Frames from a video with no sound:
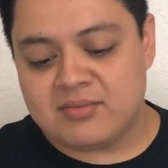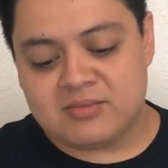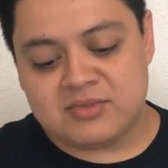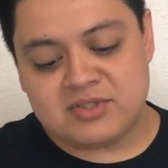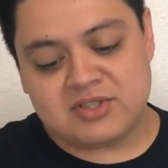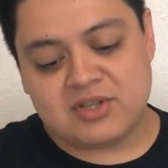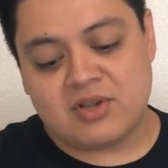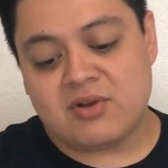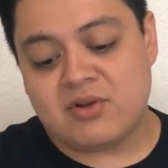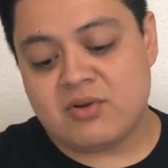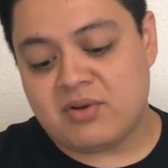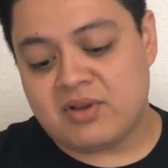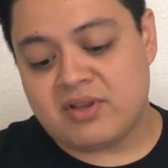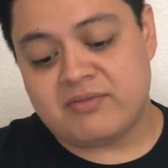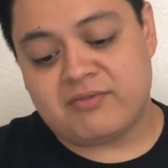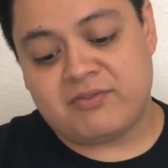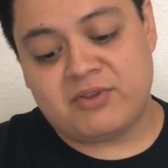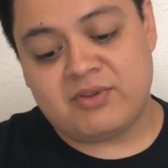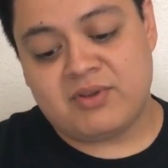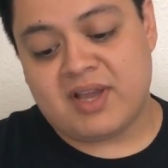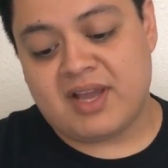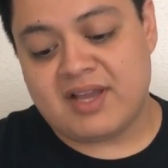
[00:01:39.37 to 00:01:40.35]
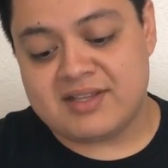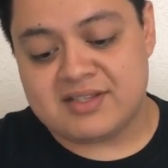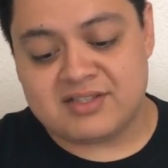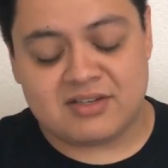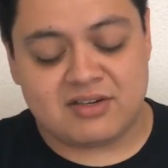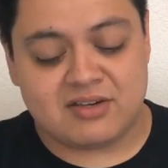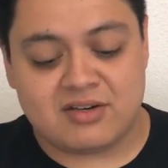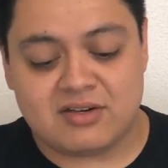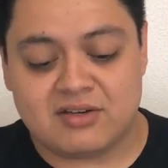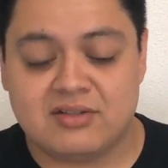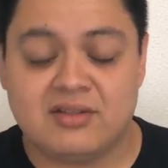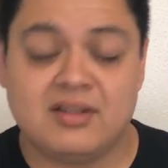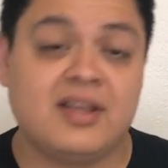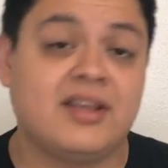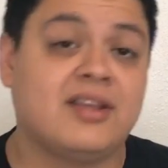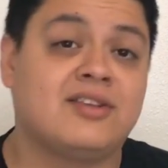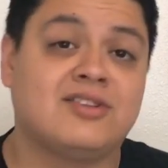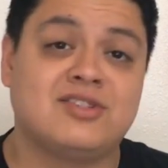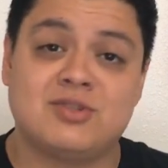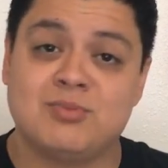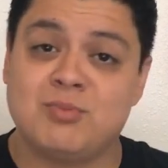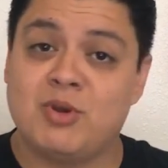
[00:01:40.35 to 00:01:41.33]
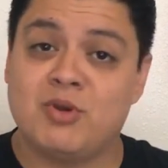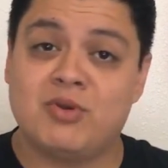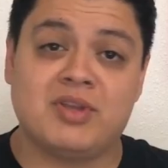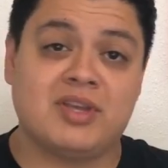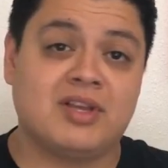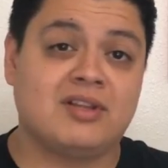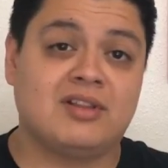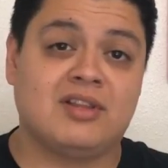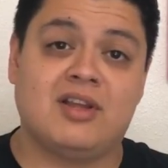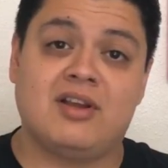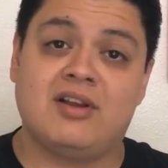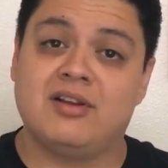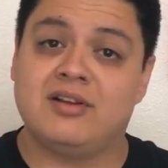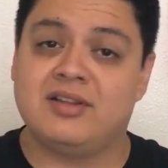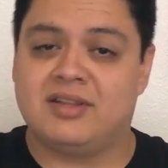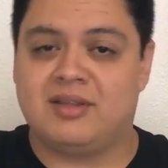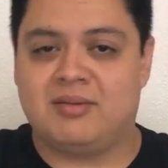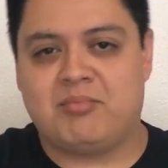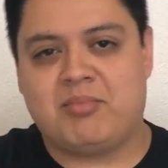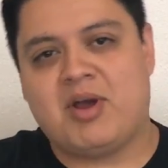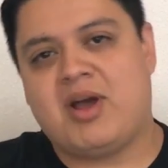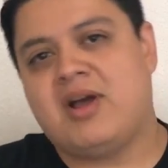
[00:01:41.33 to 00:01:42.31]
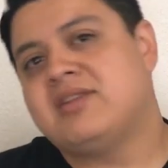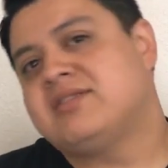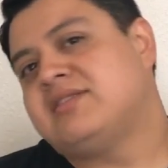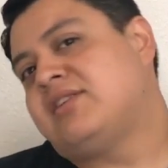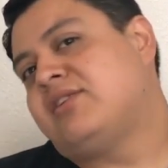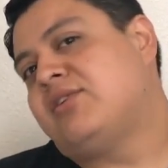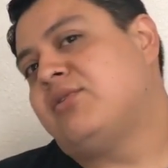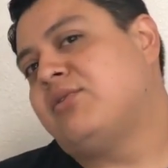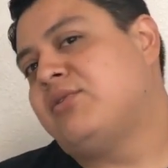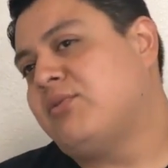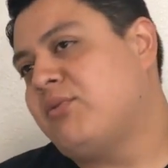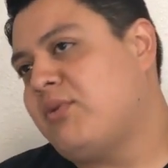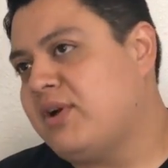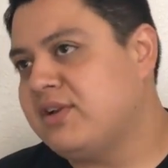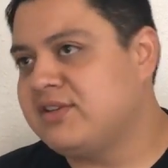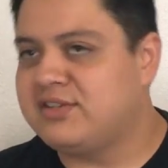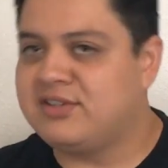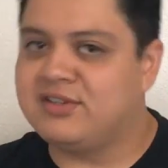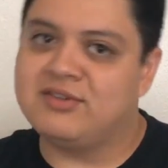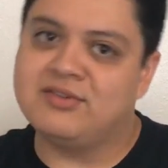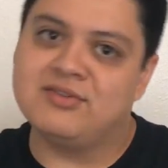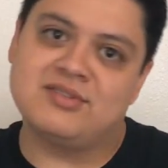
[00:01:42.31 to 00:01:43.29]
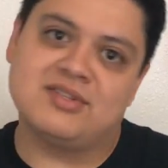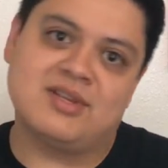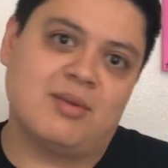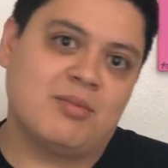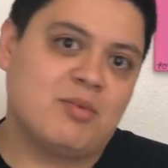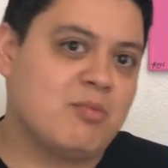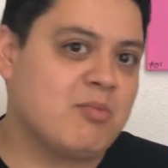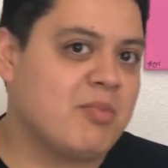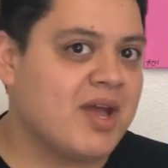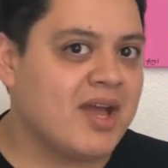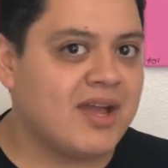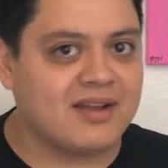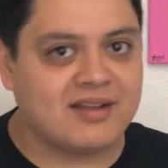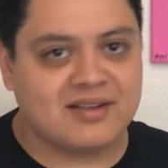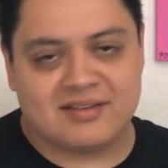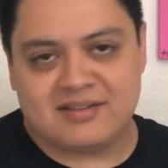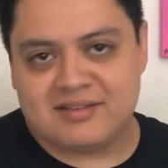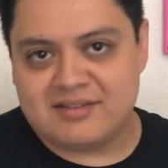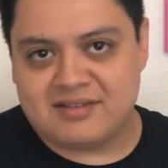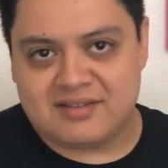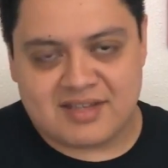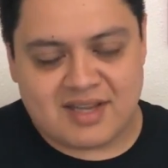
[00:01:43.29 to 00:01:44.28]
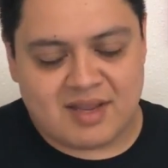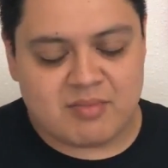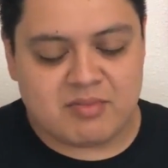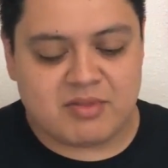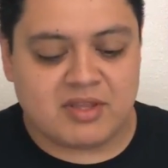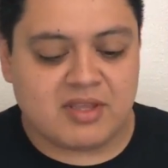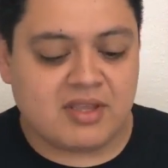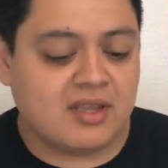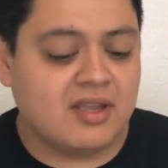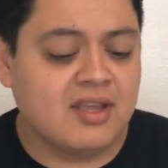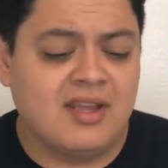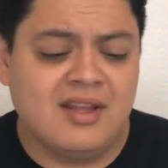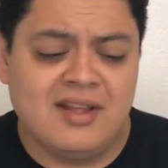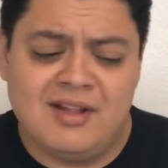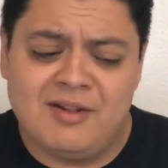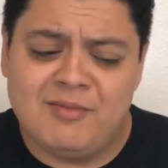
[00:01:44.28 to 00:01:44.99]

So if you guys are like smoking along and then pausing, going to watch those, coming back and type thing,